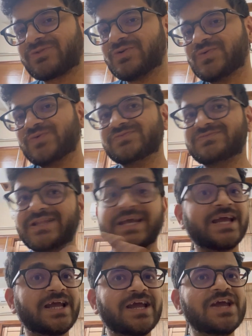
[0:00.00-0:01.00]
so
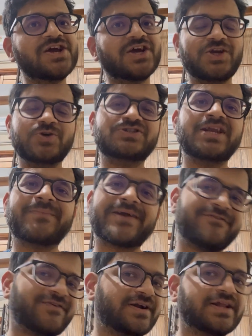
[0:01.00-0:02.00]
they usually
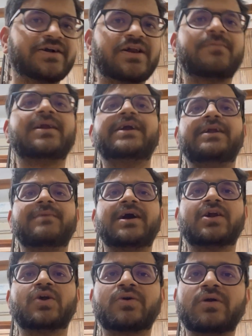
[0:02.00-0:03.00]
prefer the IIIT
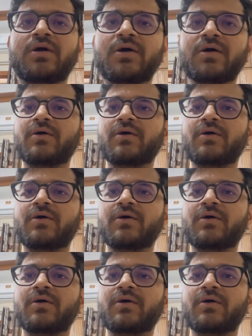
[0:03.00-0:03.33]
Bangalore.